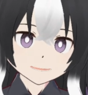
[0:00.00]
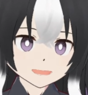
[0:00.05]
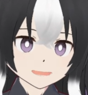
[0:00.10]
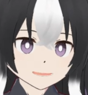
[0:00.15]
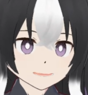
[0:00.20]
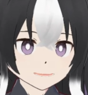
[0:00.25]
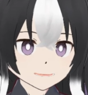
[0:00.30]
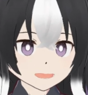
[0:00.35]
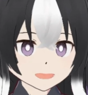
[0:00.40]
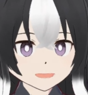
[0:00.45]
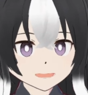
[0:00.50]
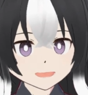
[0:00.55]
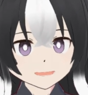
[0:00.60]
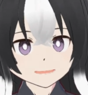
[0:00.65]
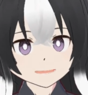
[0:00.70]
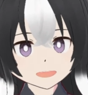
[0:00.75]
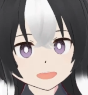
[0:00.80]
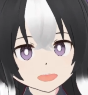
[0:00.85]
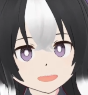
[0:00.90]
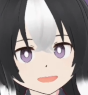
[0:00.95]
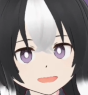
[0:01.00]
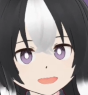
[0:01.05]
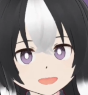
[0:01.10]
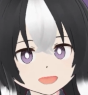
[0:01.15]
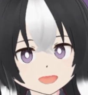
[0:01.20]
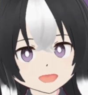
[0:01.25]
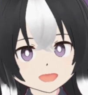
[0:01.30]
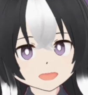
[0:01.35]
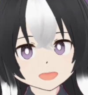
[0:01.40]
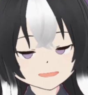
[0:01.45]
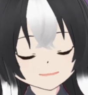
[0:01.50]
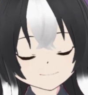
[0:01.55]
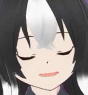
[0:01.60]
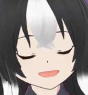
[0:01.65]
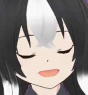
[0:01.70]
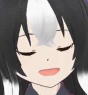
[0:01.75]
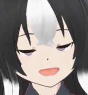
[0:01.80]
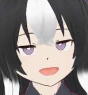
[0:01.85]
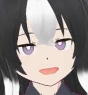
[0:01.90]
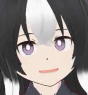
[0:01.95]
little bit I'll talk about my
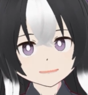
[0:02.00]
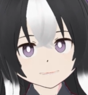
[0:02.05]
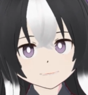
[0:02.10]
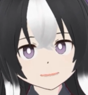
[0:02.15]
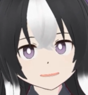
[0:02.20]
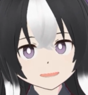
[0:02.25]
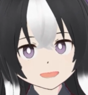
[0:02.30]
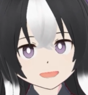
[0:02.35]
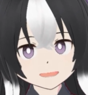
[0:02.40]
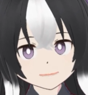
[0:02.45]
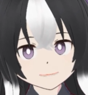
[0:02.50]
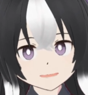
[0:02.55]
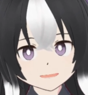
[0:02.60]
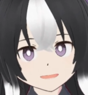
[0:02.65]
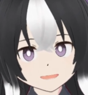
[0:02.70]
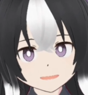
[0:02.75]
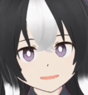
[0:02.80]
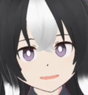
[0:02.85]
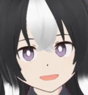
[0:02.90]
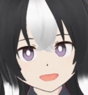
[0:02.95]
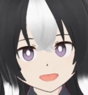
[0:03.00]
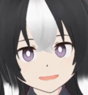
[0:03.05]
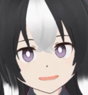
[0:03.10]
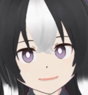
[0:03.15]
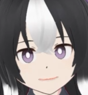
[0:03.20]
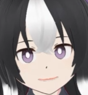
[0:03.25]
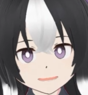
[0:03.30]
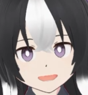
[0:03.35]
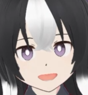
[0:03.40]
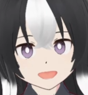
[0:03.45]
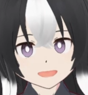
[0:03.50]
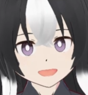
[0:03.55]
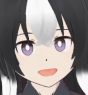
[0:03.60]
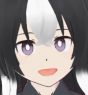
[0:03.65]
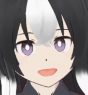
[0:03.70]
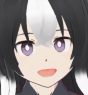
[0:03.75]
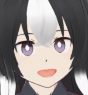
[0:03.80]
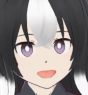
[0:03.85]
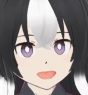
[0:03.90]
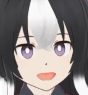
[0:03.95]
goals for next year. I just kind
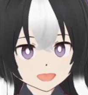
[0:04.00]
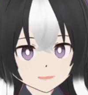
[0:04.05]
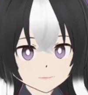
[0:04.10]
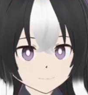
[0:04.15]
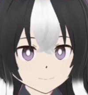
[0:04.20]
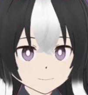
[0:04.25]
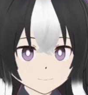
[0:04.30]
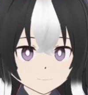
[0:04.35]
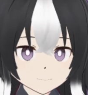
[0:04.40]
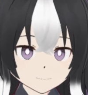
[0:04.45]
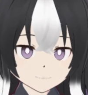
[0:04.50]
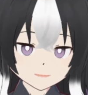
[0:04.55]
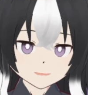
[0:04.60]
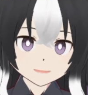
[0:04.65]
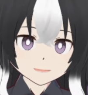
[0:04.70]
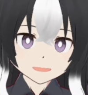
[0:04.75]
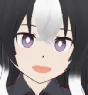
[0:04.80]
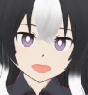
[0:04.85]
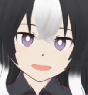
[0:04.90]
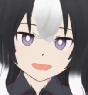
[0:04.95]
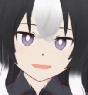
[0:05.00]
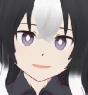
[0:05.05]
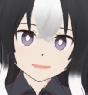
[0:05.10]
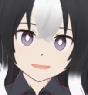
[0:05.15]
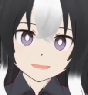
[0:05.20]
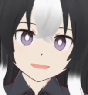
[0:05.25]
of, thought of these